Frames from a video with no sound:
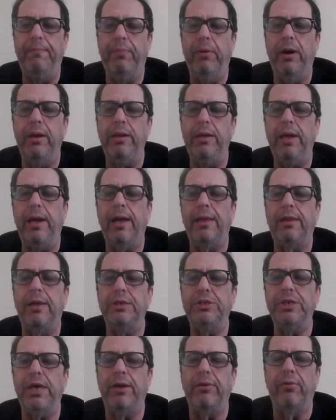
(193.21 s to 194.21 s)
but you get the
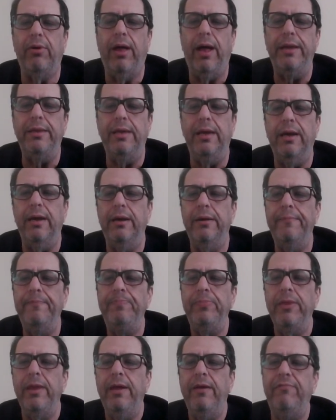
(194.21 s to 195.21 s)
general idea.
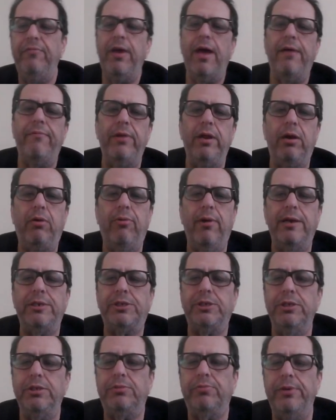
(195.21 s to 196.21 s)
If you have any
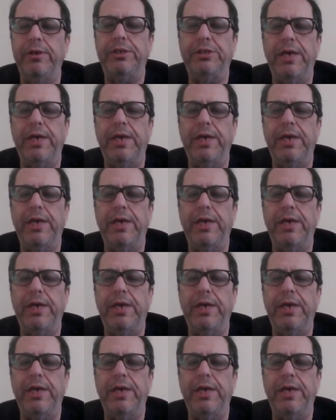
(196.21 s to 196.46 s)
questions, reach